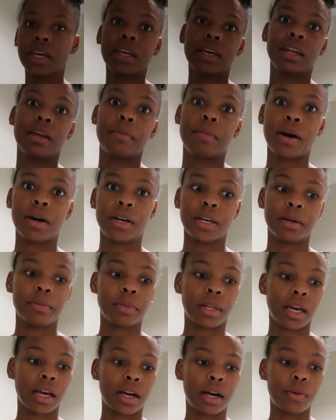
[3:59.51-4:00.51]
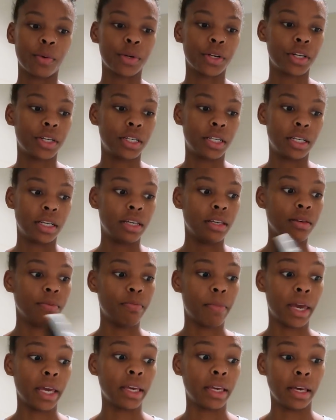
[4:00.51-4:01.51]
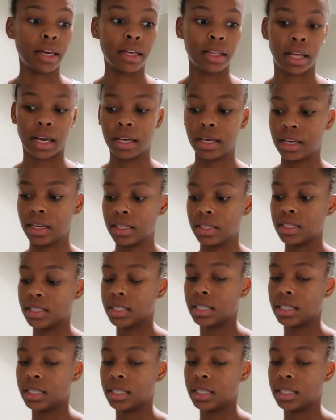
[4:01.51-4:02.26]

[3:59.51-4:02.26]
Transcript: thinking about him like, I wonder did he make it? Like,